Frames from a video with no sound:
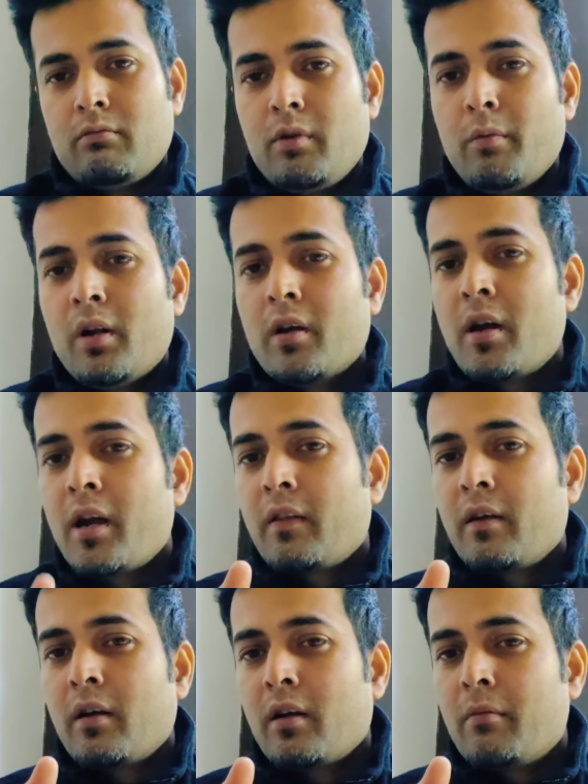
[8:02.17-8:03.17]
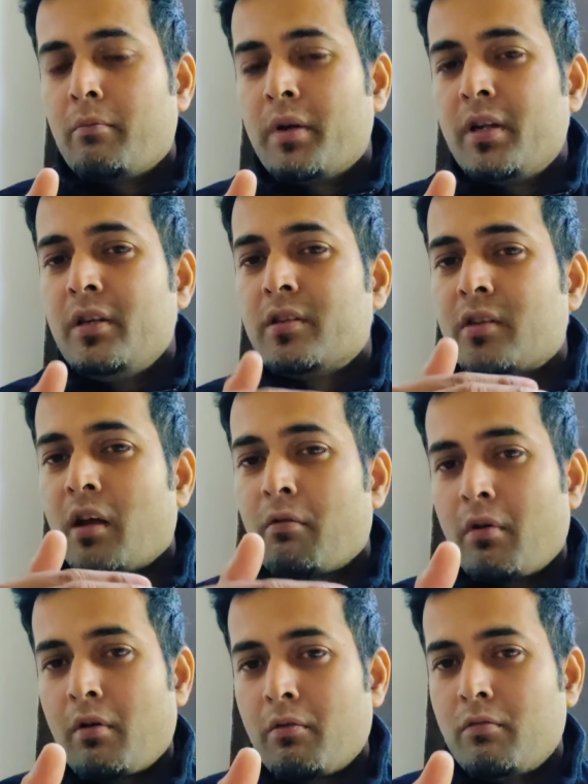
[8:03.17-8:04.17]
We will connect the company
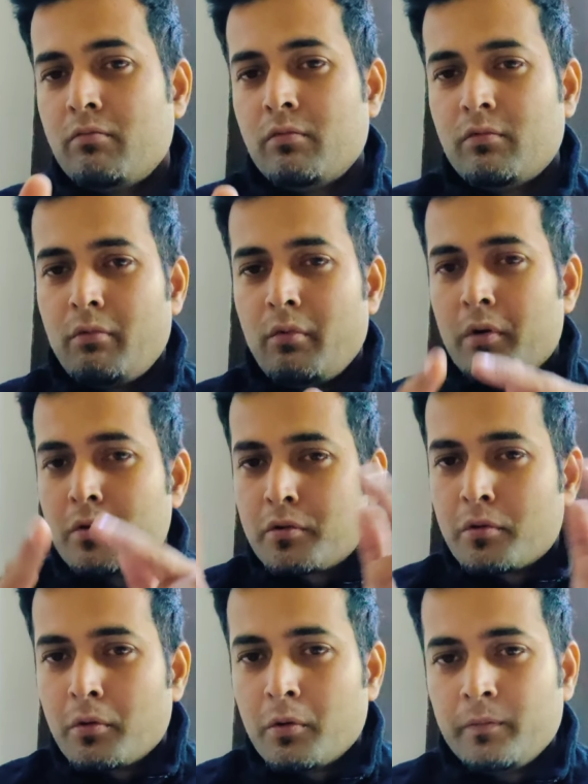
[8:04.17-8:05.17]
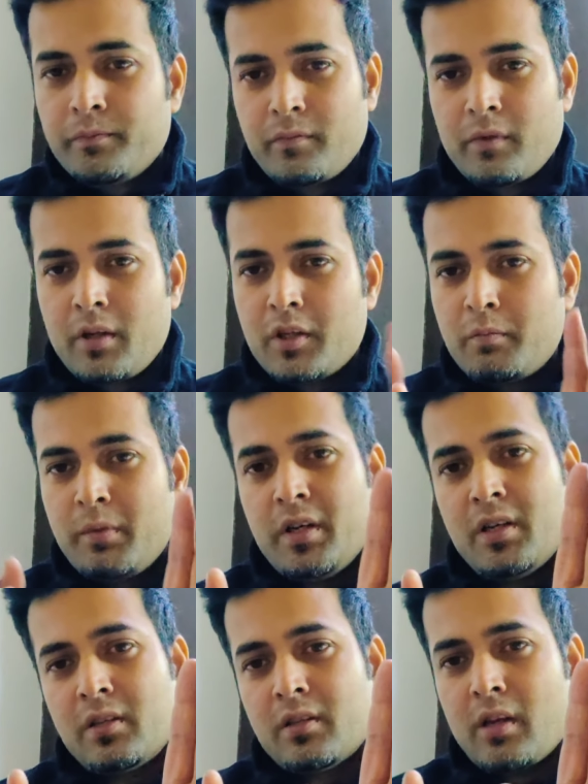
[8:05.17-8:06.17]
server room, we will show the
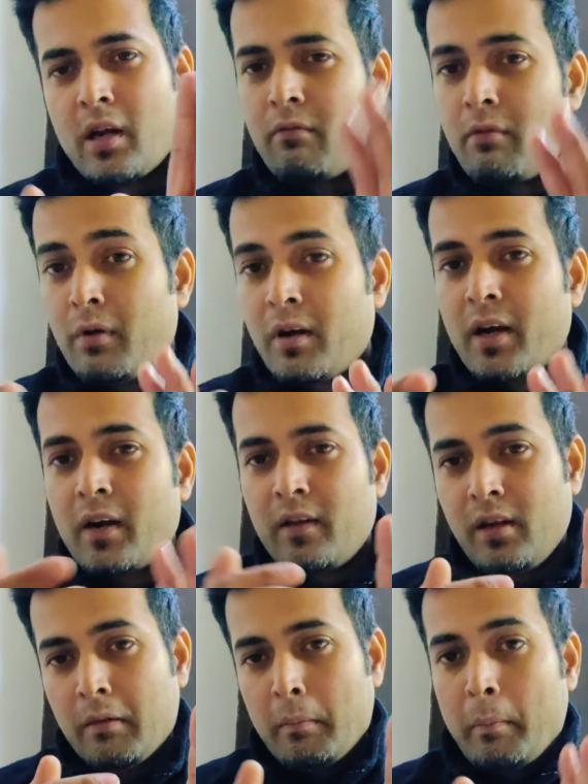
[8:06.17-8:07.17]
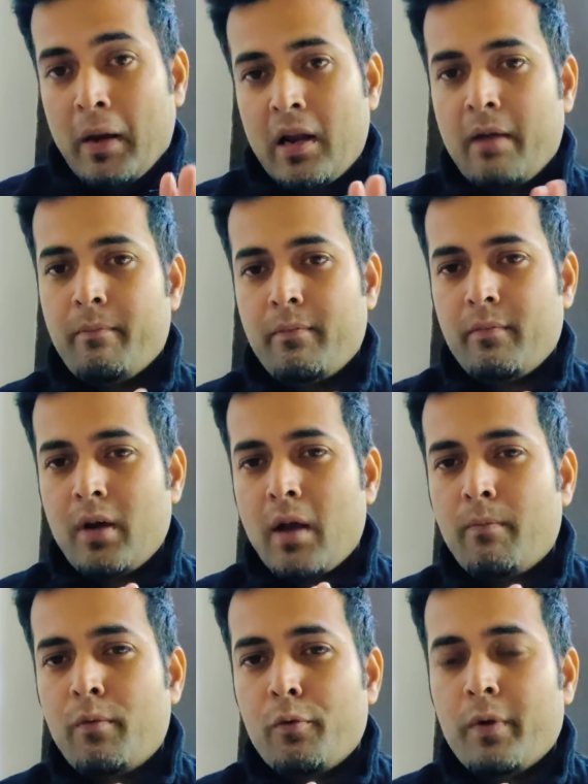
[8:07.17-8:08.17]
speeds, and we will get the mail
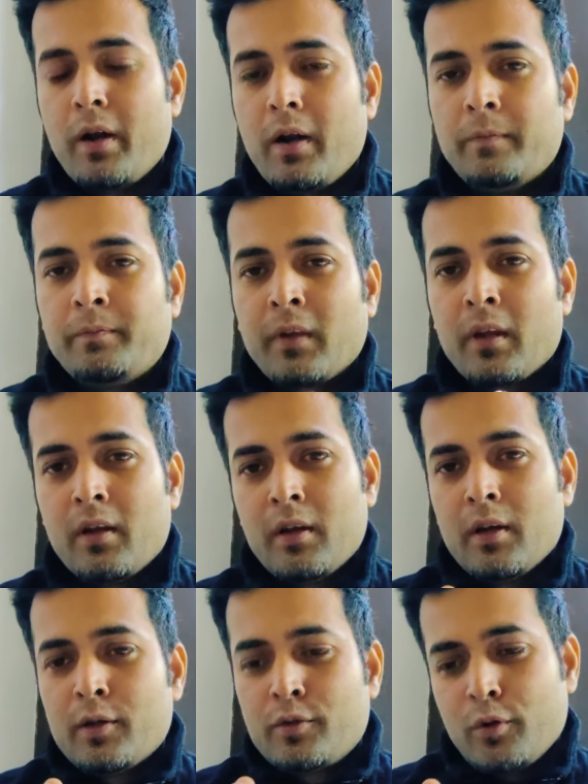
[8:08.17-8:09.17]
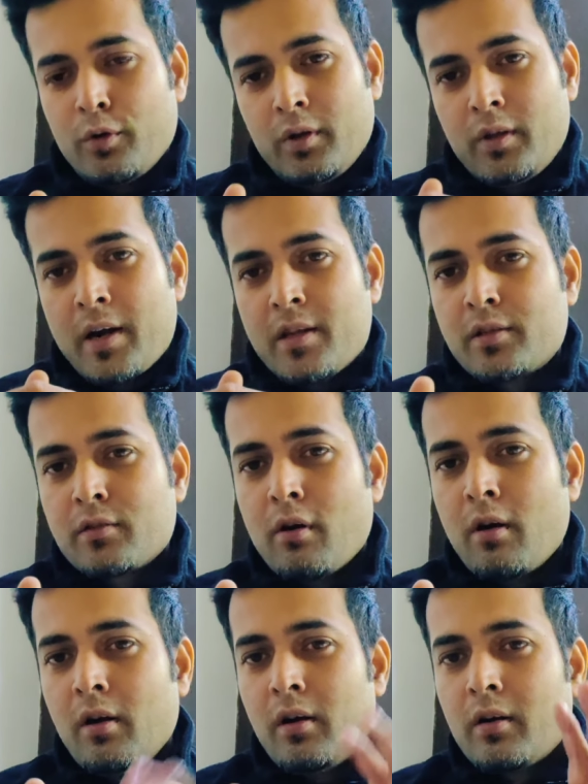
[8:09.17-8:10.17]
approval. So that is
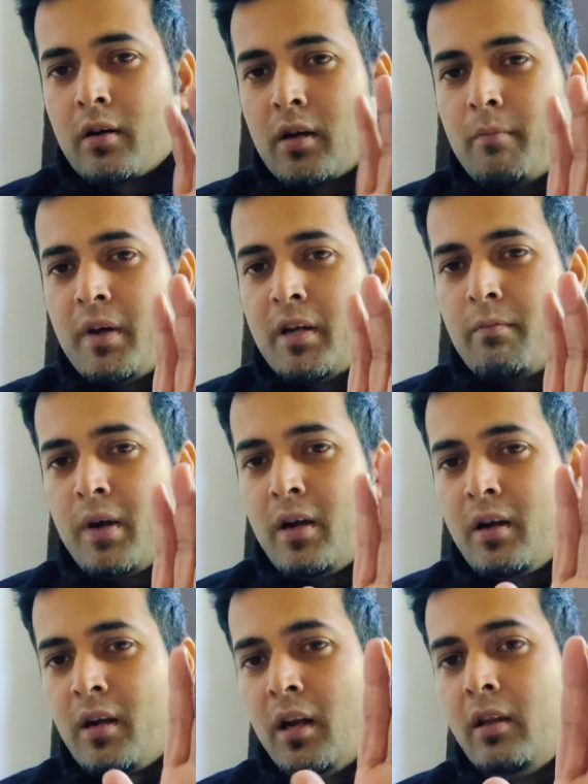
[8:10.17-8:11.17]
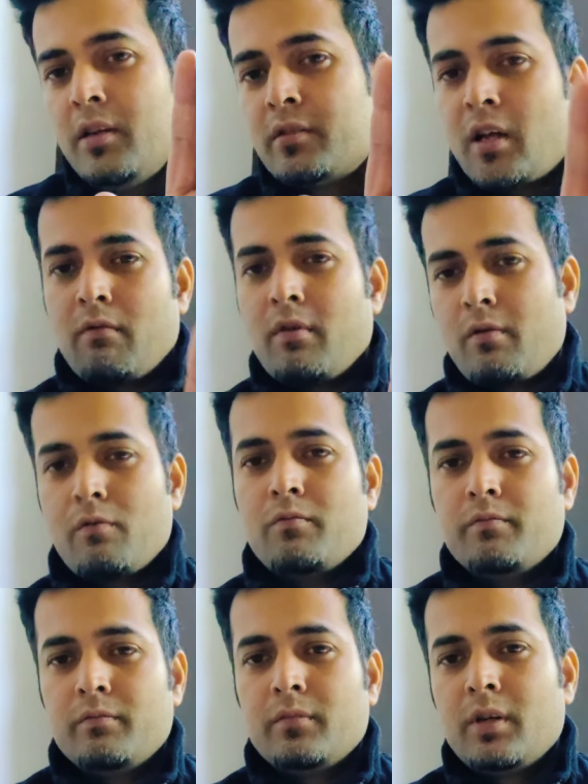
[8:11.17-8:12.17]
called commitment till the server
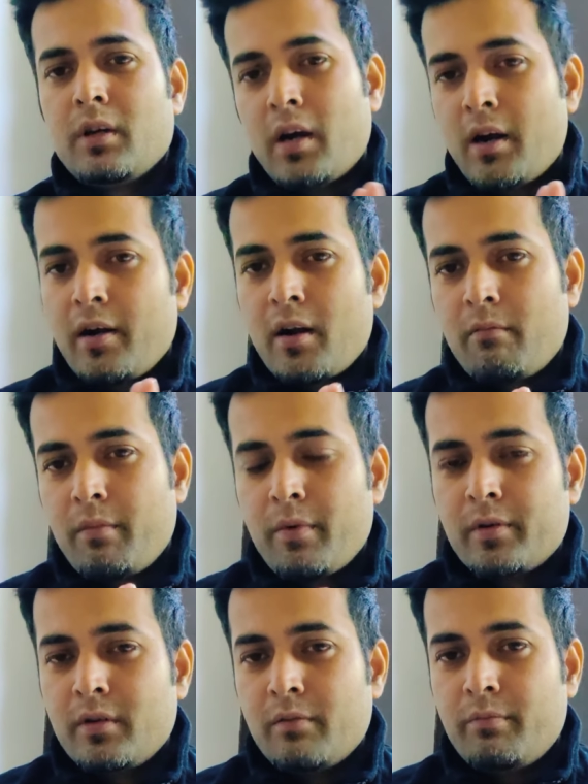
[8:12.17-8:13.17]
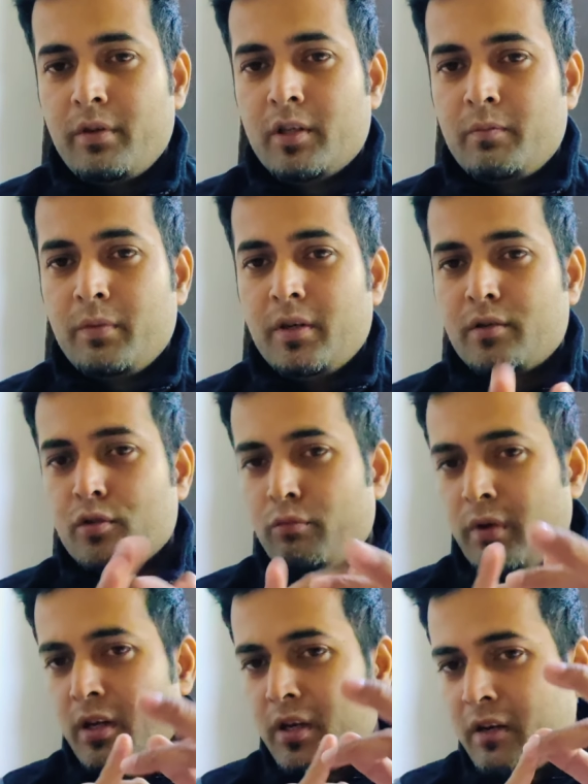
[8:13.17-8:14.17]
room, 100 mbps speed. So
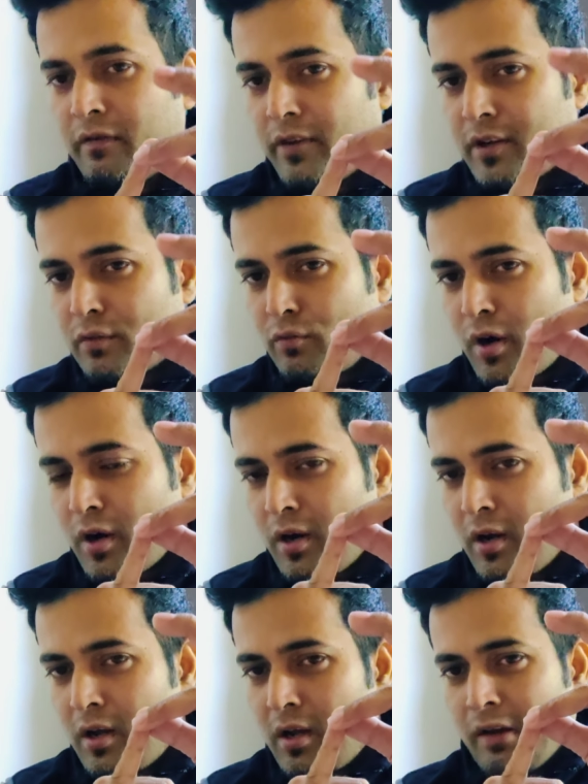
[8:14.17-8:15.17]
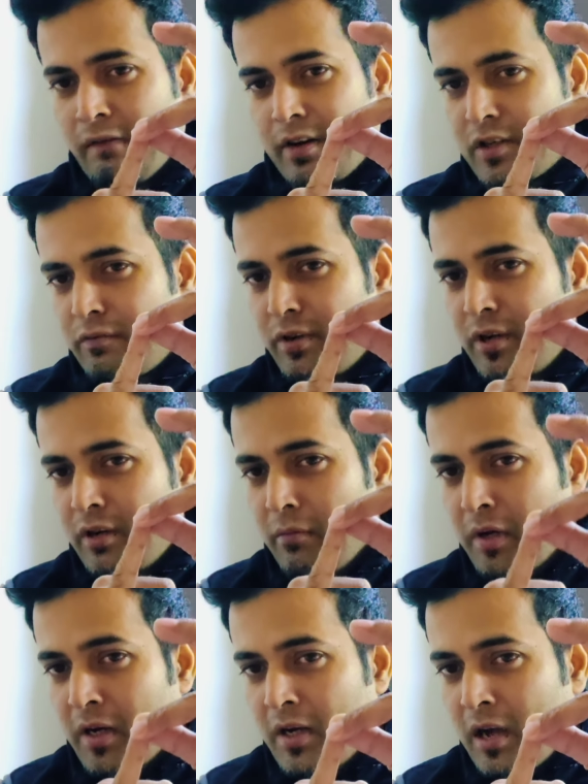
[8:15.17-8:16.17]
we need first what, first we
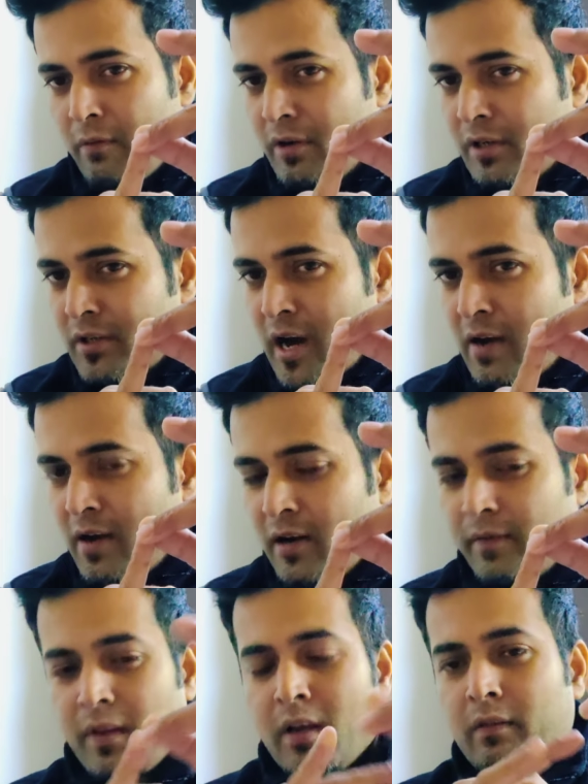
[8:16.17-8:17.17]
need media, we decided.